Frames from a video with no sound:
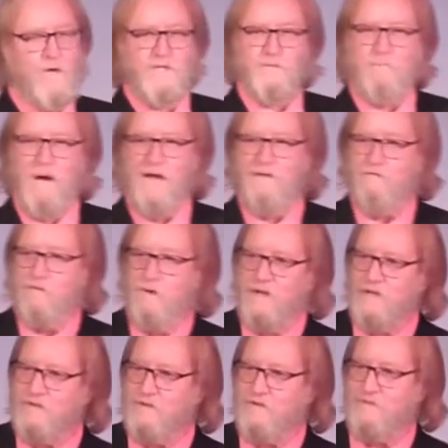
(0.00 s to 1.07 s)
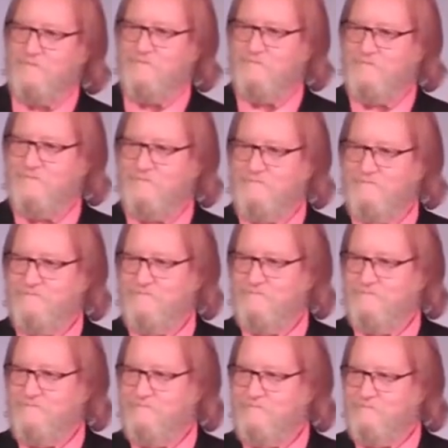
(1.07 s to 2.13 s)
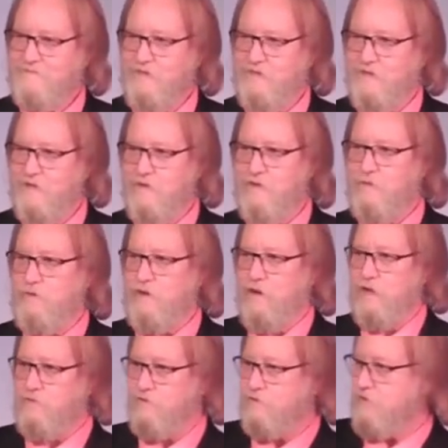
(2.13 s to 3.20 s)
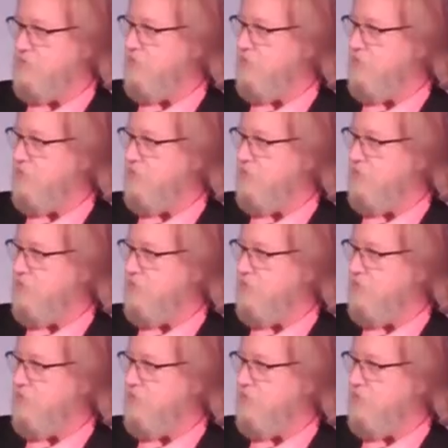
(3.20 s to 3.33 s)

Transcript: what's my voice? In the human level,